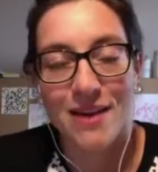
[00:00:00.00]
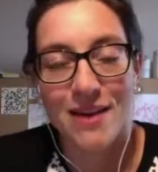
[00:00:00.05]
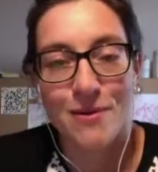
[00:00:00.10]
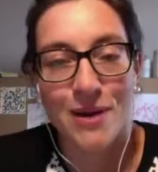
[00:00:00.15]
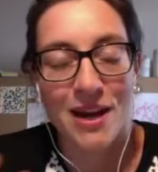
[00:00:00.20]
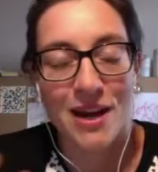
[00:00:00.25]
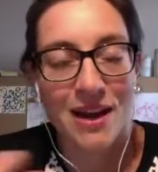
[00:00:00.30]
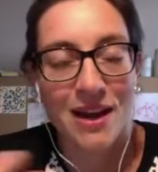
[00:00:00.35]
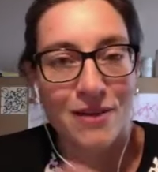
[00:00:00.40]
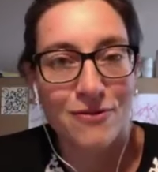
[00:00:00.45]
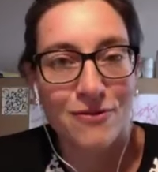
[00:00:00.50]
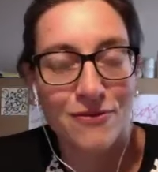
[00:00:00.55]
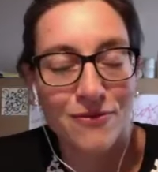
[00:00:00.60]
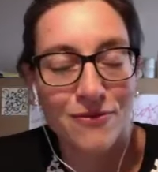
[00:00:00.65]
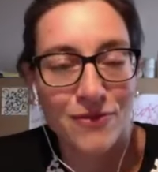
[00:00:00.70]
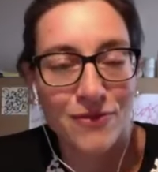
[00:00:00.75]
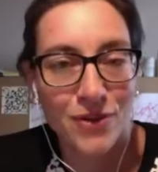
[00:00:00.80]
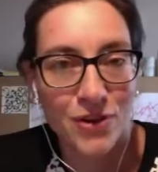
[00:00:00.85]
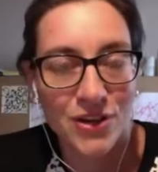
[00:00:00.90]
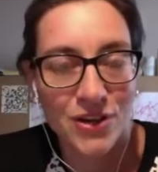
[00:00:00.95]
when I
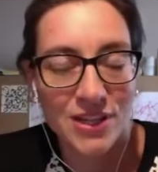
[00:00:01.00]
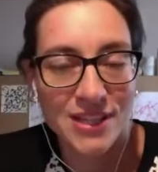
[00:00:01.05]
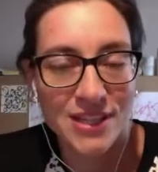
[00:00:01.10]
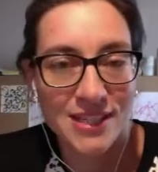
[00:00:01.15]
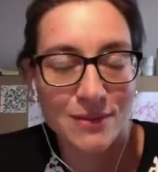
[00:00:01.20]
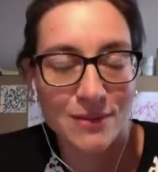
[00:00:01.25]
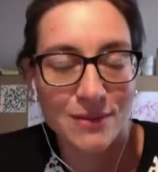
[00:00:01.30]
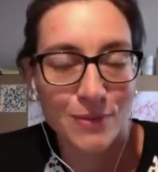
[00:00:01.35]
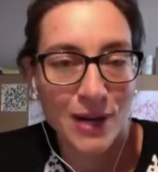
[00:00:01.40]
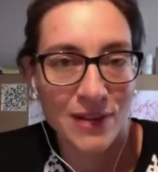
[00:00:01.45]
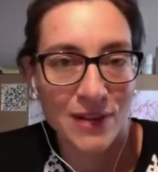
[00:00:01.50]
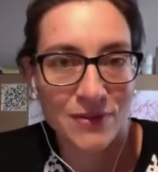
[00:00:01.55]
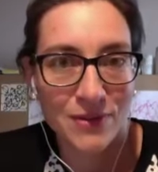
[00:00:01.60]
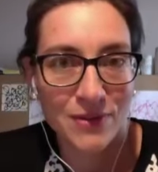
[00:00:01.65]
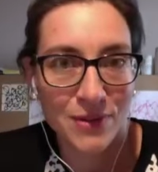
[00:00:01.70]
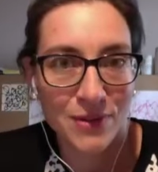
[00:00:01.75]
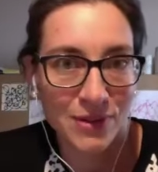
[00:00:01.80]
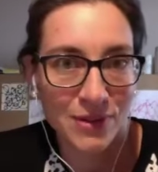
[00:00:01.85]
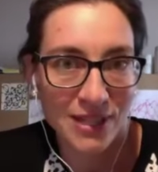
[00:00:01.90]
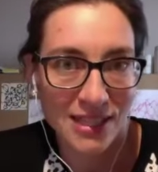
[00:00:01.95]
first went
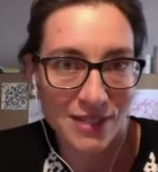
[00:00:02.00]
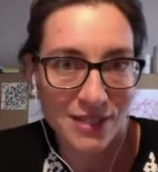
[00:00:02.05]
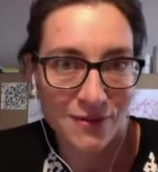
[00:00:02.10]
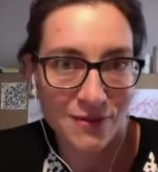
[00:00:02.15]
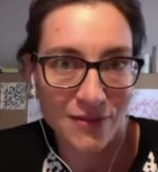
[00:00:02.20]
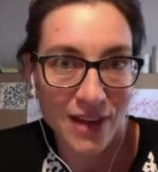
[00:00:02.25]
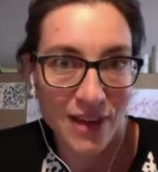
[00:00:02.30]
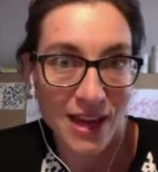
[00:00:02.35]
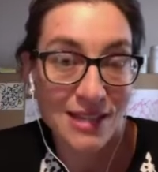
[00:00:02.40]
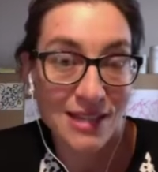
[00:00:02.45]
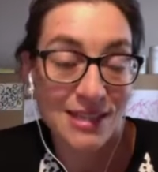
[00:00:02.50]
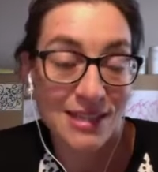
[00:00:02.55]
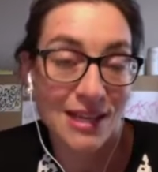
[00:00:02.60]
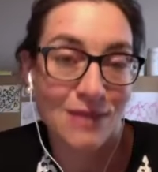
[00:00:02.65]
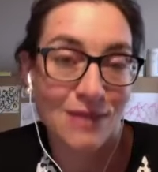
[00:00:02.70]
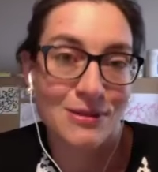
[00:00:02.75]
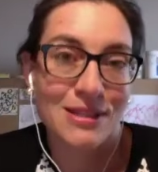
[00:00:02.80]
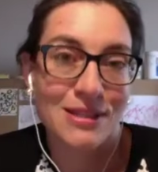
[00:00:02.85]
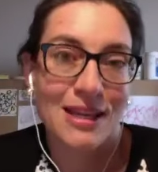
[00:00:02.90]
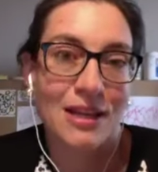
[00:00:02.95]
through this phase,
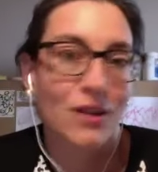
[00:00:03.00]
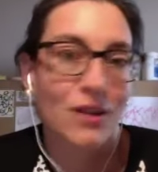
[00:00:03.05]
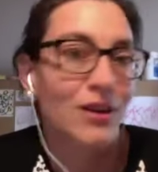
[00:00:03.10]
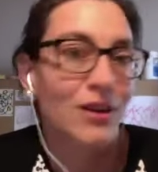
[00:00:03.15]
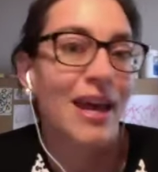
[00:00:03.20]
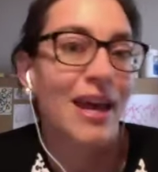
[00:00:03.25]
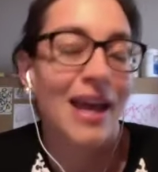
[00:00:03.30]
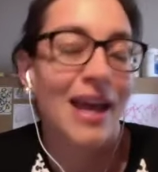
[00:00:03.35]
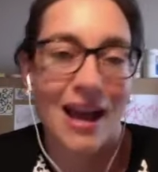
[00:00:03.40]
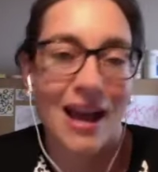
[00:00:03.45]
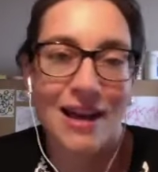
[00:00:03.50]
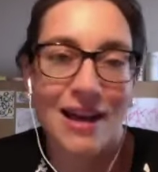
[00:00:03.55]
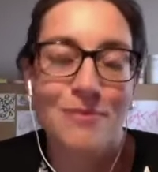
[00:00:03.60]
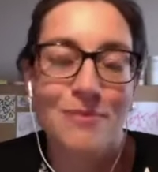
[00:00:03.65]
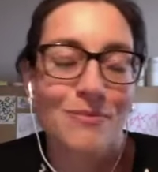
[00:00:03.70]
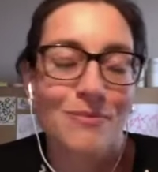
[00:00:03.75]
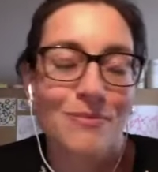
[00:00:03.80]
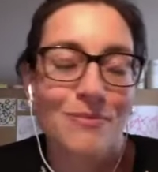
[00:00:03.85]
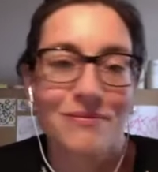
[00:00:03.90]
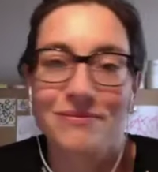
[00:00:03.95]
I was like, okay,
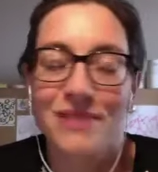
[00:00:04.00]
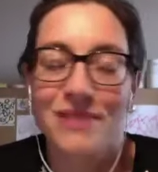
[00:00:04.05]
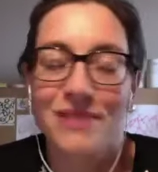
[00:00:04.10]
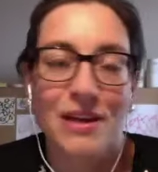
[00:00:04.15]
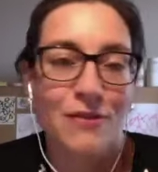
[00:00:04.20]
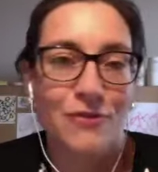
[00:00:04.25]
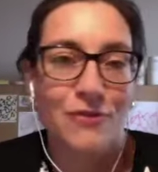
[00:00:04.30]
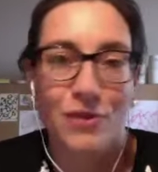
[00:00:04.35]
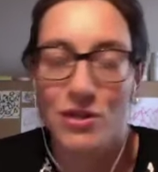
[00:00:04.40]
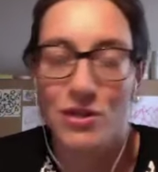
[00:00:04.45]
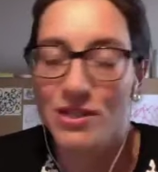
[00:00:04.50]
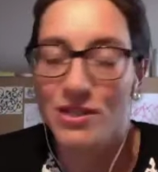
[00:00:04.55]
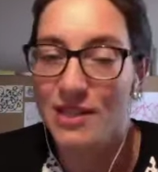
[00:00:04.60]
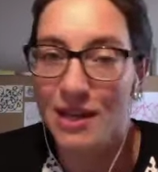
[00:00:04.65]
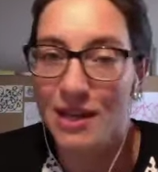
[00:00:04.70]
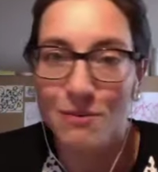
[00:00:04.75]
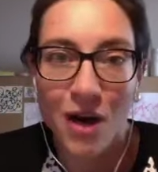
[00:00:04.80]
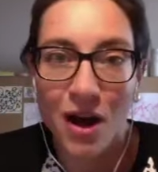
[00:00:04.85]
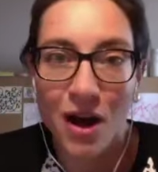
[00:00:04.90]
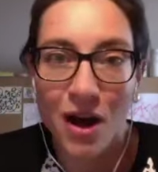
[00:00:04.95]
I'm a
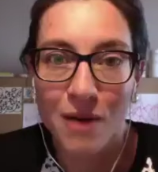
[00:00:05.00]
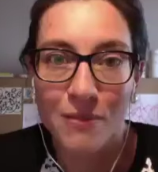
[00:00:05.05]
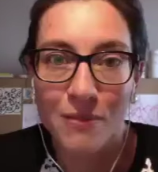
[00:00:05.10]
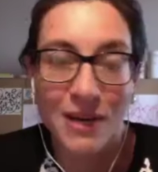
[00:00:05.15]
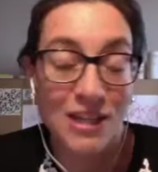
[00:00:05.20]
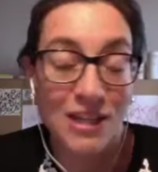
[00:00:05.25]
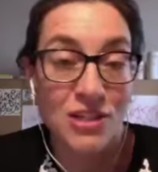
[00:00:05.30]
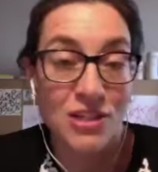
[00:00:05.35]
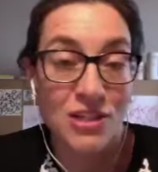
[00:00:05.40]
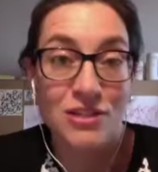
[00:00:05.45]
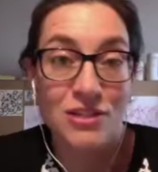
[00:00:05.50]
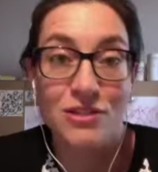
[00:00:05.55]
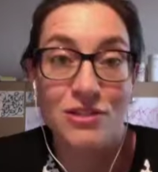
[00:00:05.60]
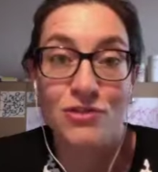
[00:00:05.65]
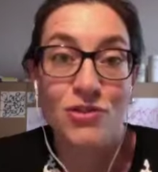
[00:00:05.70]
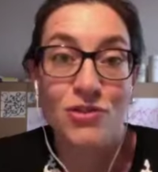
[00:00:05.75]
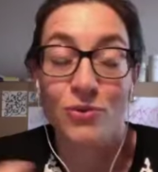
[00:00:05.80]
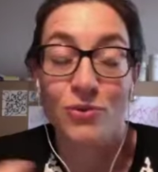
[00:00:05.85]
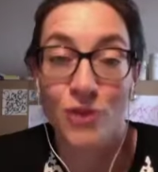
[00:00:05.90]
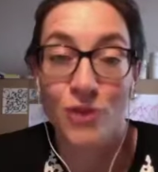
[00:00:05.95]
first-time mom. I just
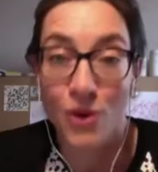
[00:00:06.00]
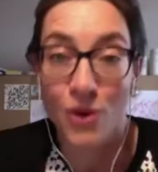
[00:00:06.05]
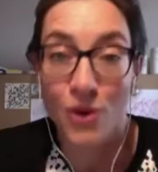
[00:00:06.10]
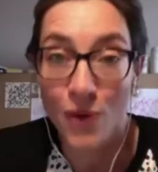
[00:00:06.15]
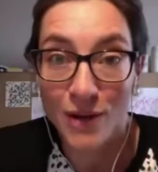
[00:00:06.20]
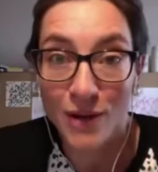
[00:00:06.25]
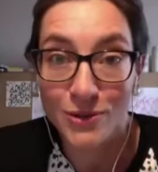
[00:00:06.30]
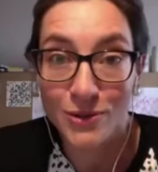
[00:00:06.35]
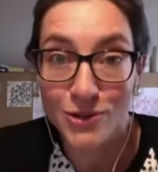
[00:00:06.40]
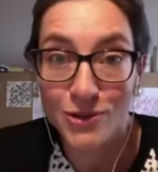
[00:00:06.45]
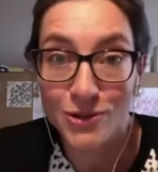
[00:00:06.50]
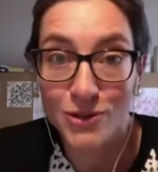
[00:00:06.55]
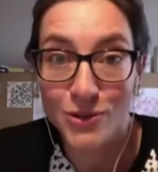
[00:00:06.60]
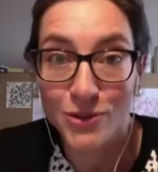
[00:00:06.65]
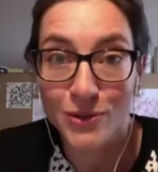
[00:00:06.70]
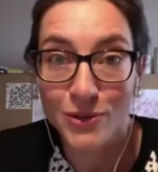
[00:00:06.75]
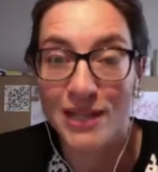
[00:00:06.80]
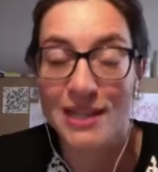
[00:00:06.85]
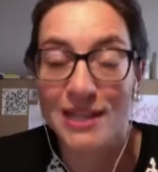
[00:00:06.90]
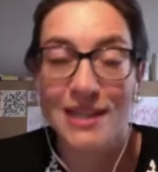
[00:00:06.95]
don't know how to
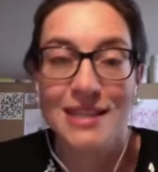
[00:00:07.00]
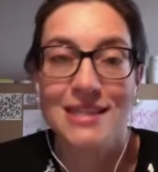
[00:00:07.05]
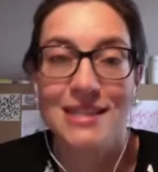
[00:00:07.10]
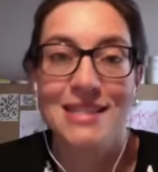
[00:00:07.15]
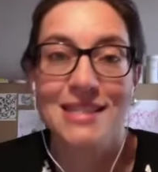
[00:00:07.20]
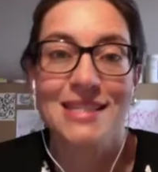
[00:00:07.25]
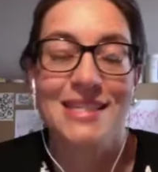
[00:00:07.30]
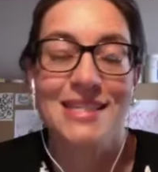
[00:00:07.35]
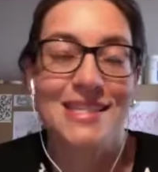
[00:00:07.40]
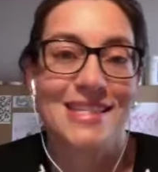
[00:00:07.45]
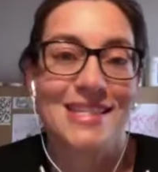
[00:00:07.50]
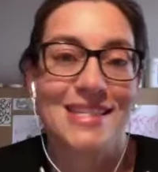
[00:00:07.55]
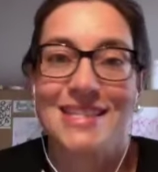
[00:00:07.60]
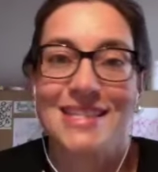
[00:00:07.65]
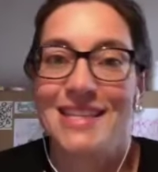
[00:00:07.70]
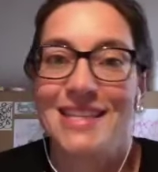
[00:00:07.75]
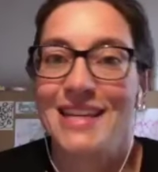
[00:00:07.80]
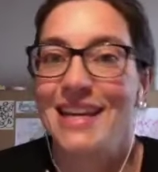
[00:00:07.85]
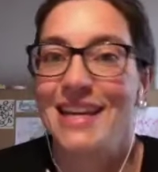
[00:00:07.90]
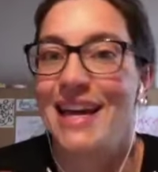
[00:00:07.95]
do it. It's just,
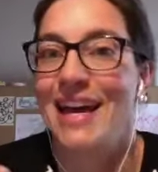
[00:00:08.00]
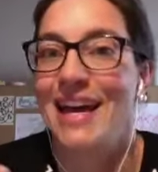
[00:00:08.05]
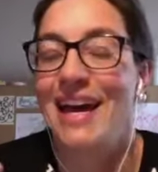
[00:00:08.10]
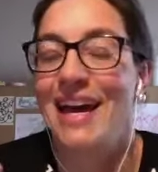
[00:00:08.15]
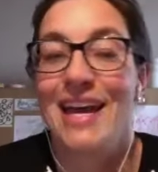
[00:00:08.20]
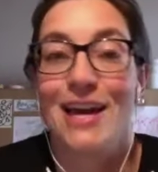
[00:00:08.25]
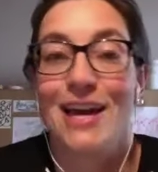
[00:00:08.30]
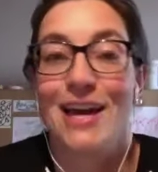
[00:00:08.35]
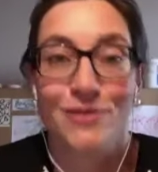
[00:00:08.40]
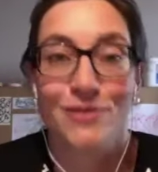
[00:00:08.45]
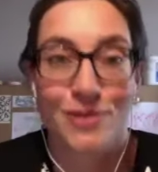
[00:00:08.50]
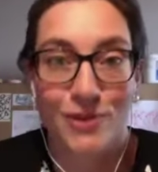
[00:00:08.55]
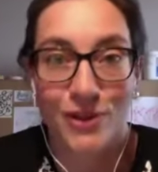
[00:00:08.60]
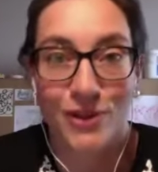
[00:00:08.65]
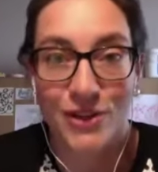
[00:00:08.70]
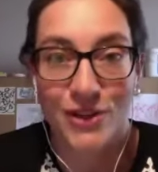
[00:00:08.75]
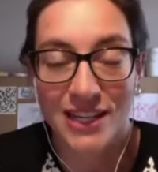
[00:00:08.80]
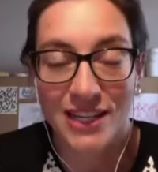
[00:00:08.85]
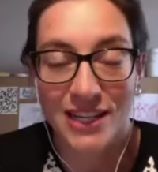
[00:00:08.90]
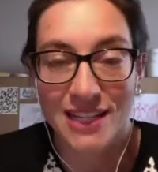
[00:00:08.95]
I have to
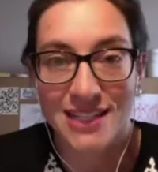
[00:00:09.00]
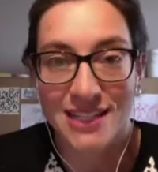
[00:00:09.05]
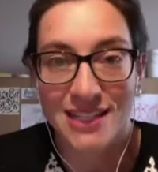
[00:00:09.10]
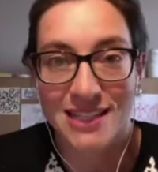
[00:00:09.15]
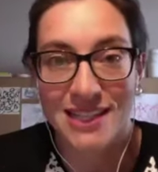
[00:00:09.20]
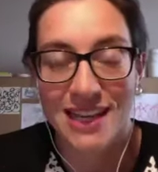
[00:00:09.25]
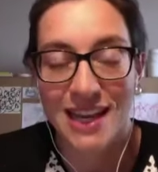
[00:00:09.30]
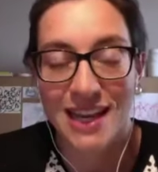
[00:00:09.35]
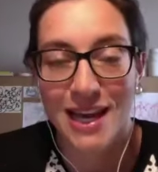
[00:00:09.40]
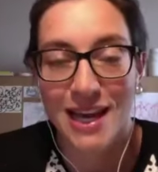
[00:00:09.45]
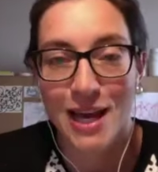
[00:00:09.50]
learn this.